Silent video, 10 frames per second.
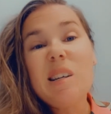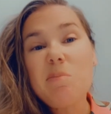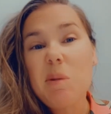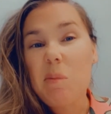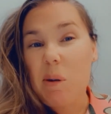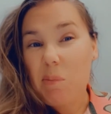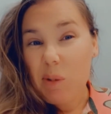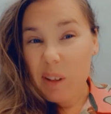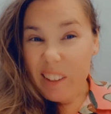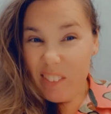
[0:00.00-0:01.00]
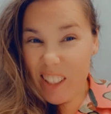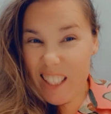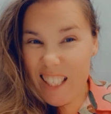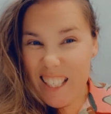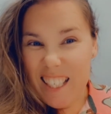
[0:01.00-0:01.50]
But my
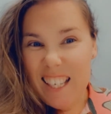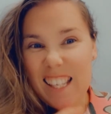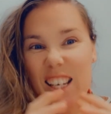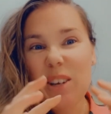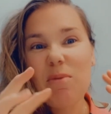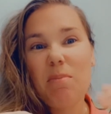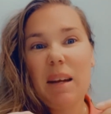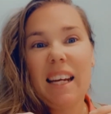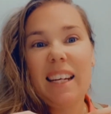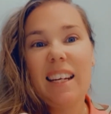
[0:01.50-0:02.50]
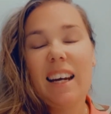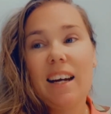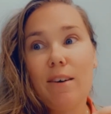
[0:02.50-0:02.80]
previous years that have been